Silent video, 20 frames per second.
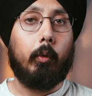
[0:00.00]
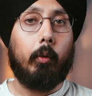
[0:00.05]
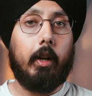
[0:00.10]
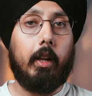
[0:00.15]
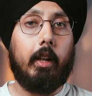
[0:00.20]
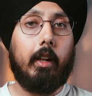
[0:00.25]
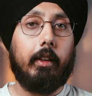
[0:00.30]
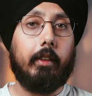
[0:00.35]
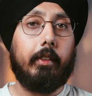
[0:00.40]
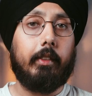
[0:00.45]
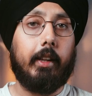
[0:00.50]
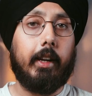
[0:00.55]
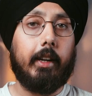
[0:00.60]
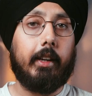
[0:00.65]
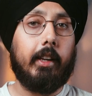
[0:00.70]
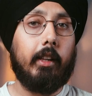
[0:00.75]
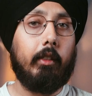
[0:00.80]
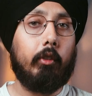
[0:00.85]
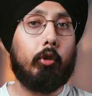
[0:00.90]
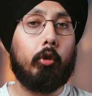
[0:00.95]
Well,
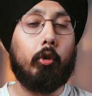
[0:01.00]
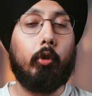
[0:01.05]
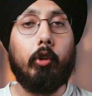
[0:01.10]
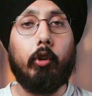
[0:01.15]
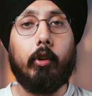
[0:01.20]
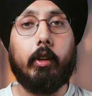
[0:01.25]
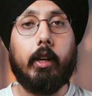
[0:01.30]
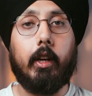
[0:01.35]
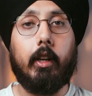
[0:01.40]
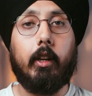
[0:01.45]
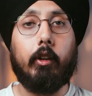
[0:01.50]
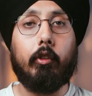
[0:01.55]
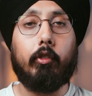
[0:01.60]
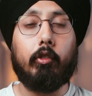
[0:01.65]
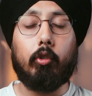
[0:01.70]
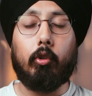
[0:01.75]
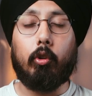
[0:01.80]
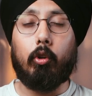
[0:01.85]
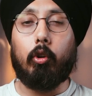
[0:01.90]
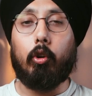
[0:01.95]
that can throw your
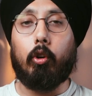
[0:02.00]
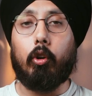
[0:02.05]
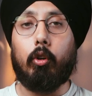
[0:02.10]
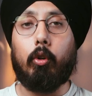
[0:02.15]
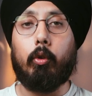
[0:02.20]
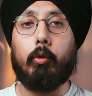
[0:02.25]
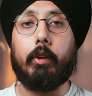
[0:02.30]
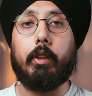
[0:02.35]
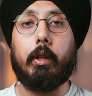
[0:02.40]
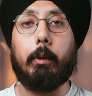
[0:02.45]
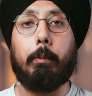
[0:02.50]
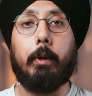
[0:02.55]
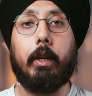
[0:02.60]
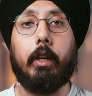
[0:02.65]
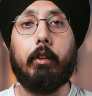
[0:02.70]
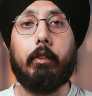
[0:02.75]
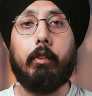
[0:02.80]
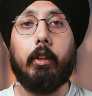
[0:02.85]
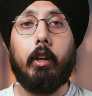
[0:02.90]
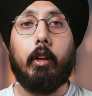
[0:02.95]
colors all over the
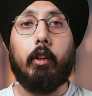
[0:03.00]
place.